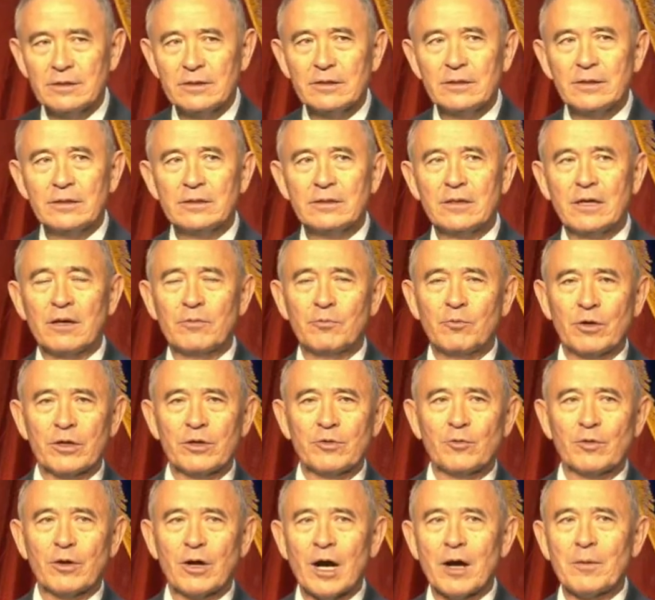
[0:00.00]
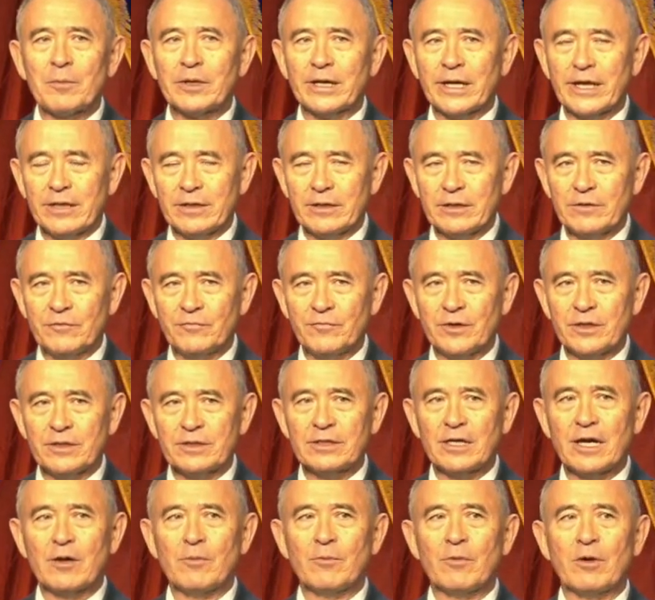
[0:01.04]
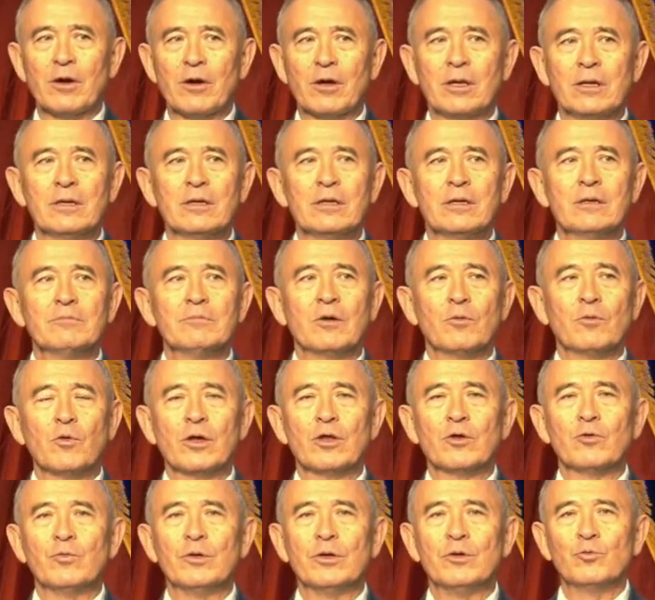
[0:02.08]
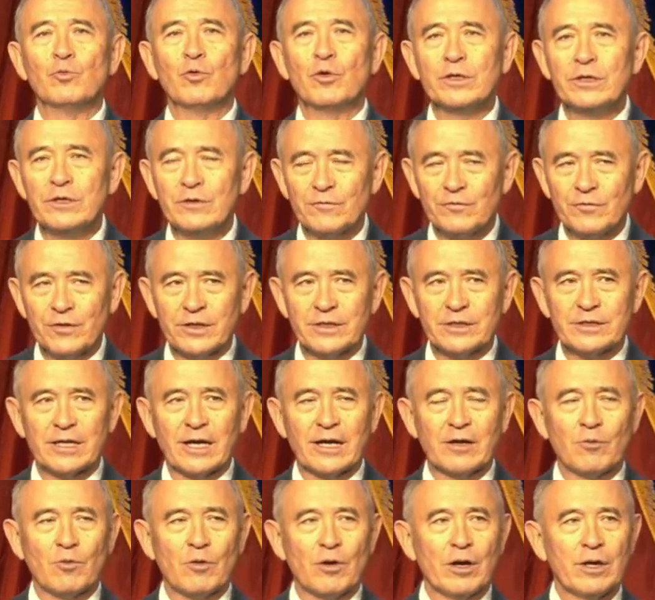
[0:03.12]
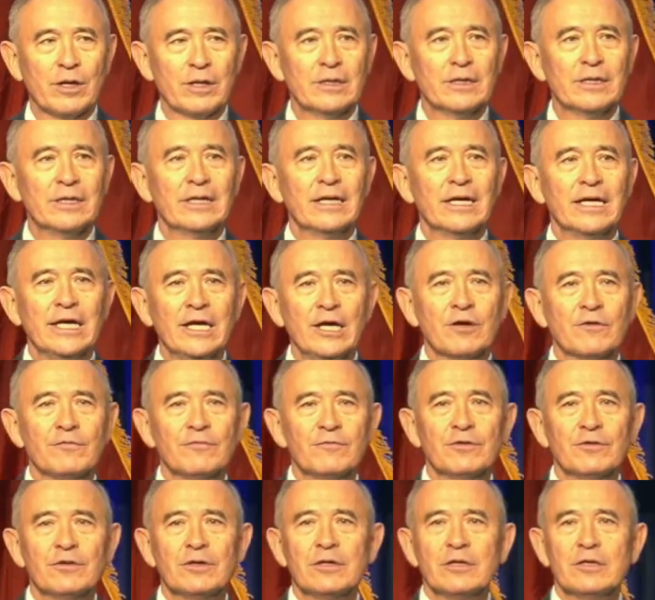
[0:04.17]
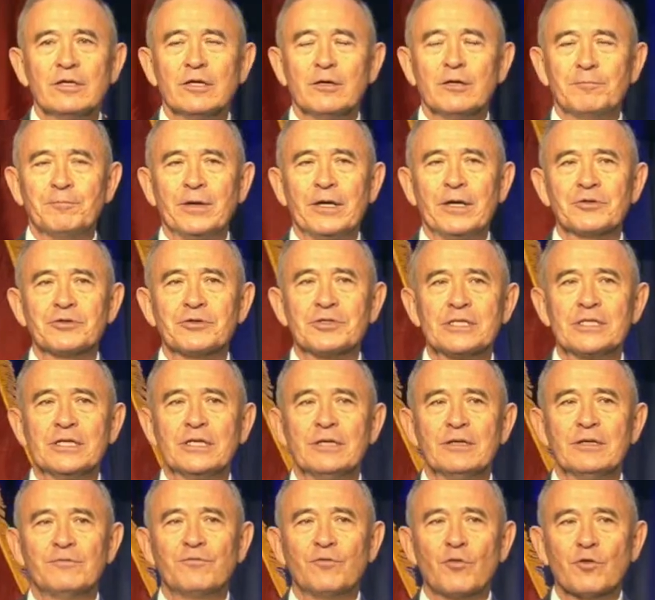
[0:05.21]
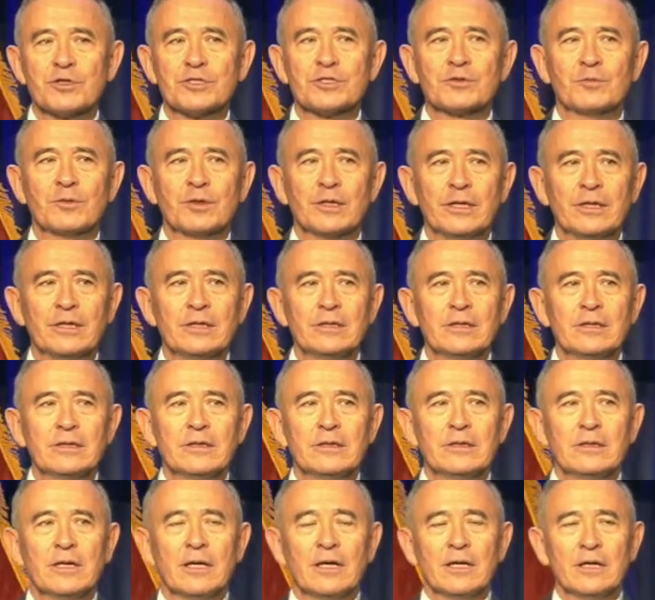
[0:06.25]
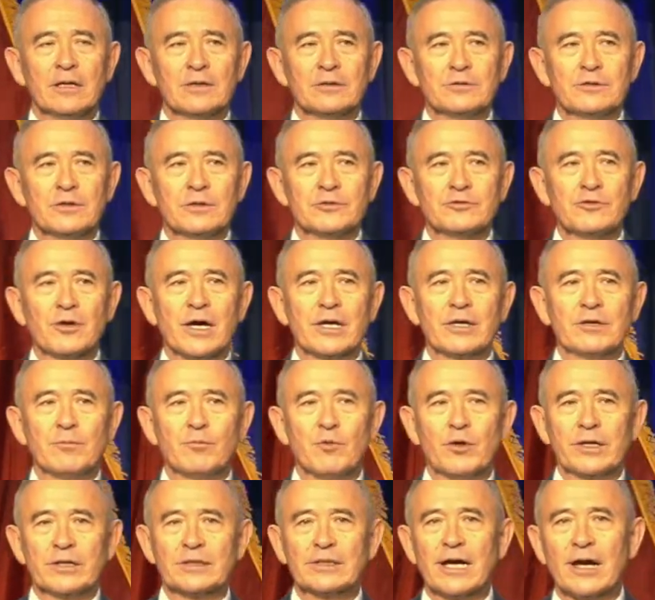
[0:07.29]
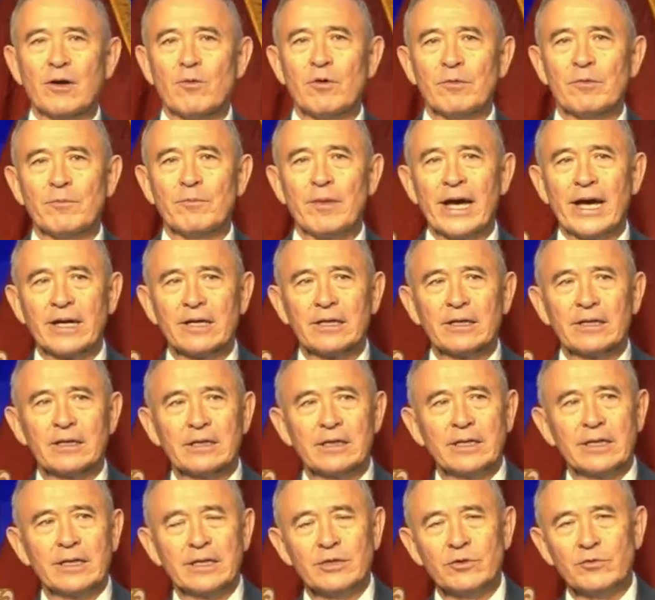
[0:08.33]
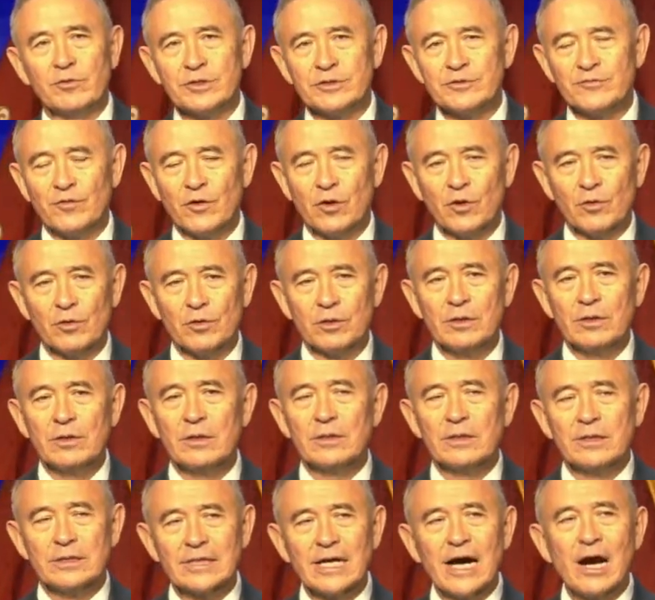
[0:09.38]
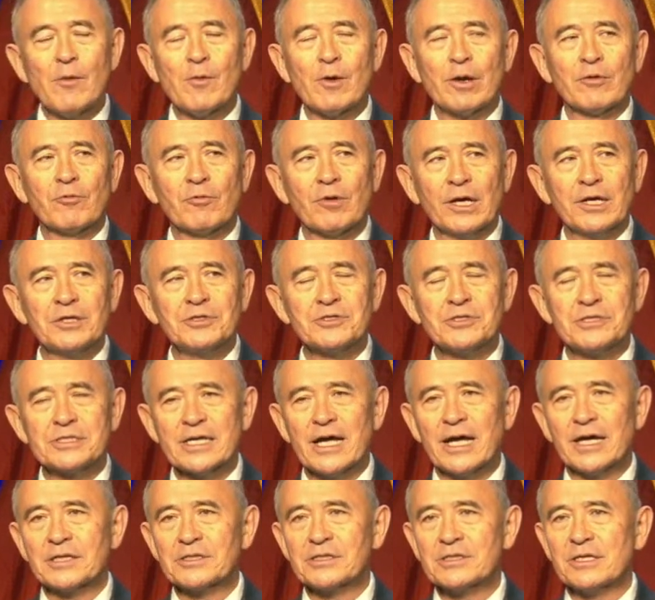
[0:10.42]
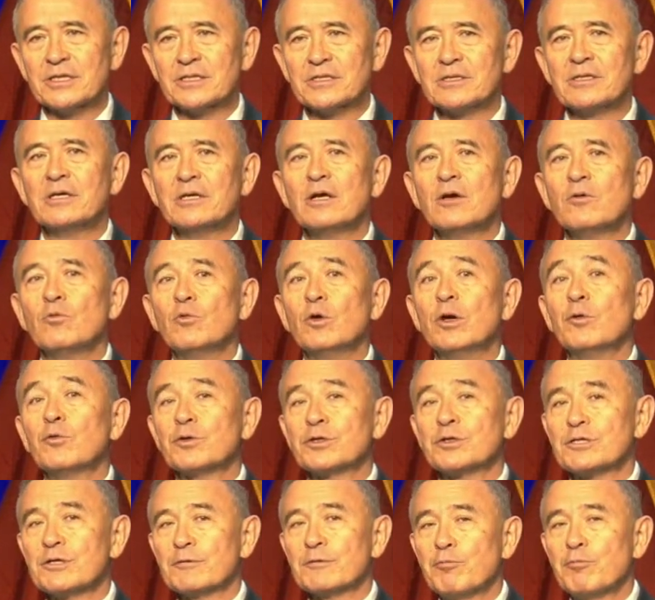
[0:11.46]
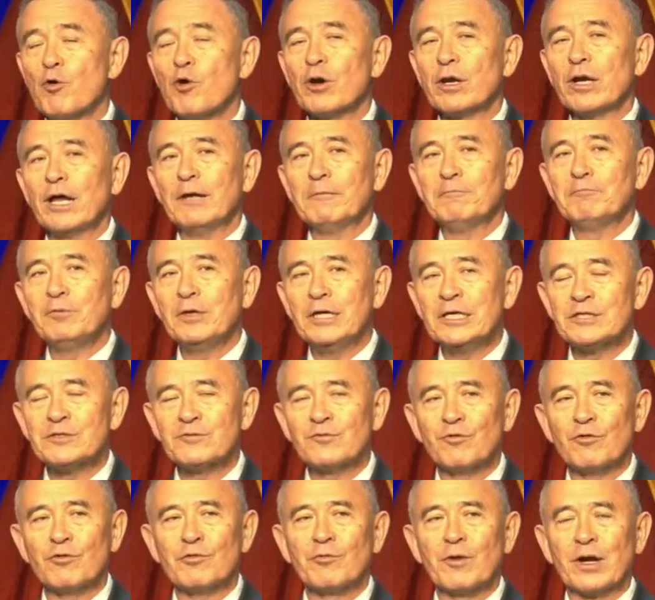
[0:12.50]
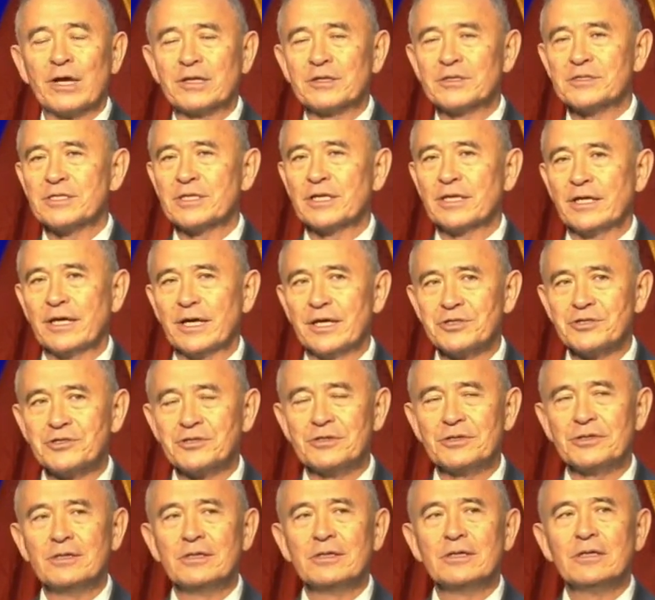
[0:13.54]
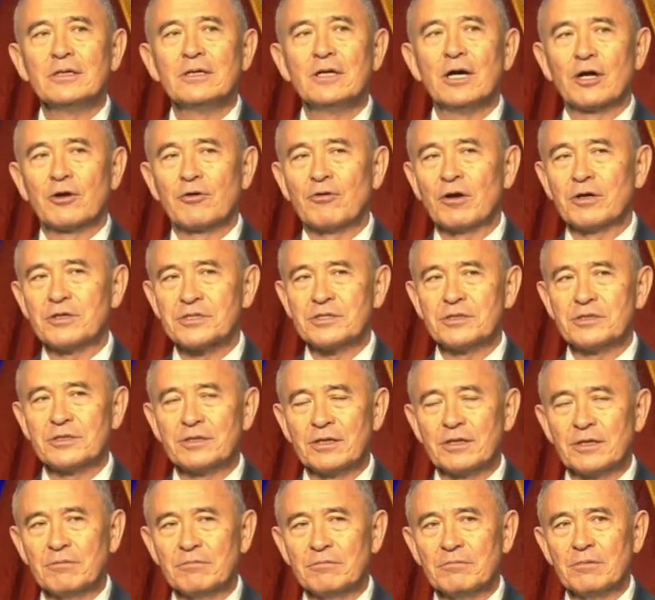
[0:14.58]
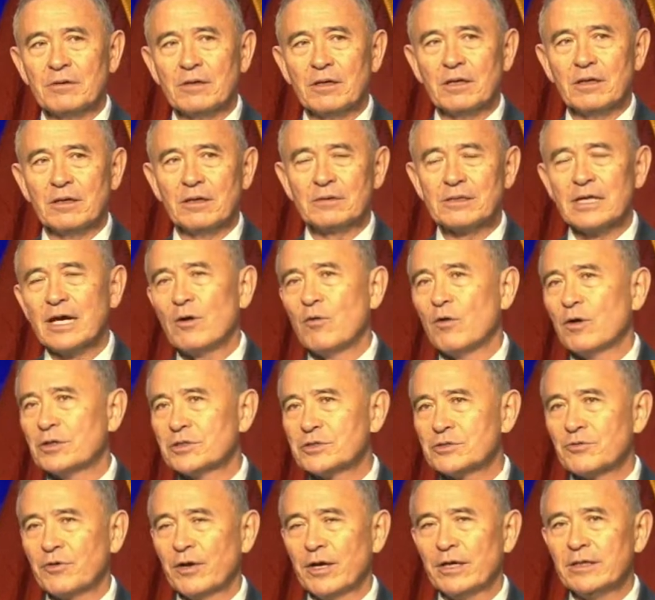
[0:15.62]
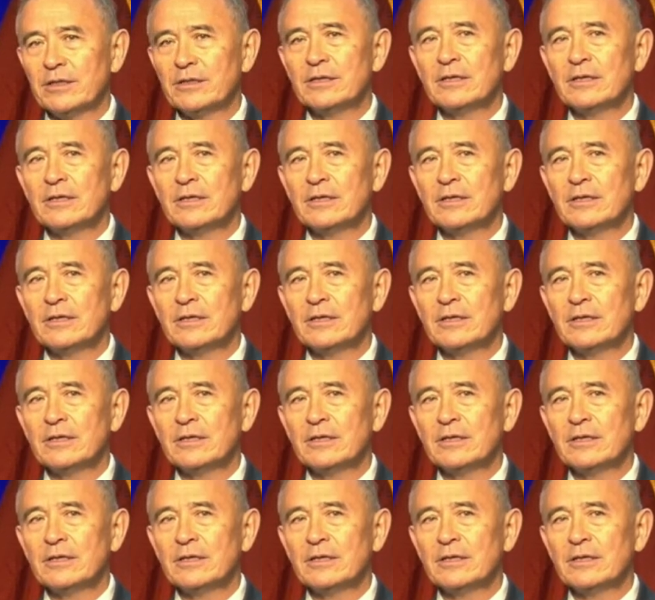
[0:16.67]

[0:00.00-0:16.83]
not whether we're obligated to defend Taiwan, but whether we would defend Taiwan if the PRC forcibly uh, to try to bring Taiwan back uh, into its fold. The Taiwan Relations Act says we would support a peaceful reconciliation across the uh, Taiwan Strait.